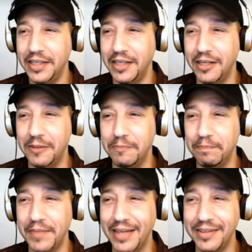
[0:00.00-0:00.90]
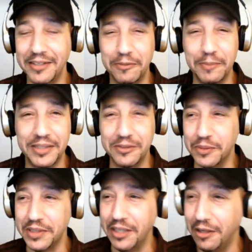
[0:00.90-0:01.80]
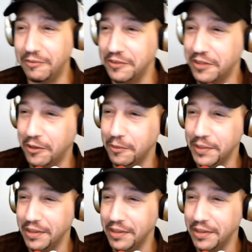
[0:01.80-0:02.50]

I think your message really offers hope,